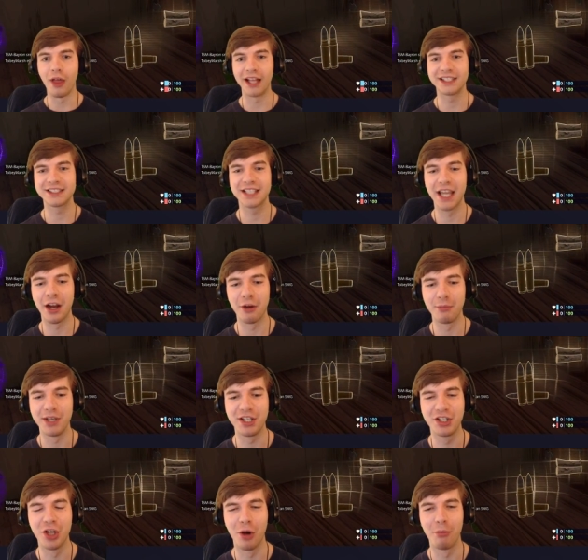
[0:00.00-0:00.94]
that scared
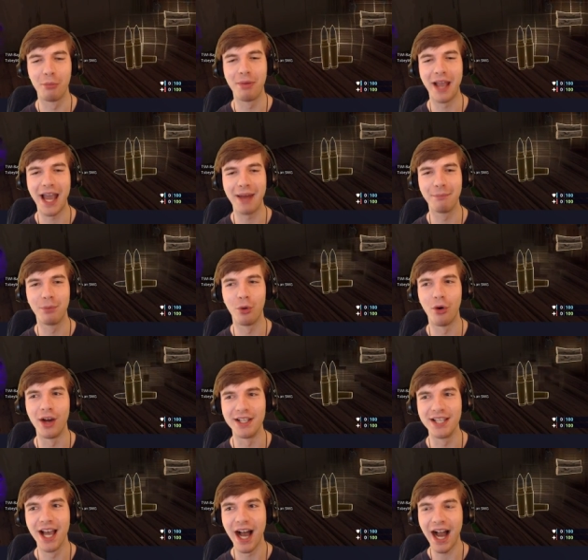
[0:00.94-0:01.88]
me so bad,
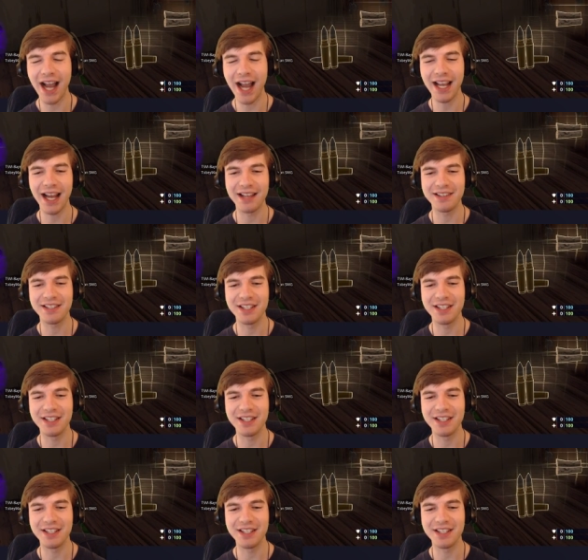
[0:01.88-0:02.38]
boys. I got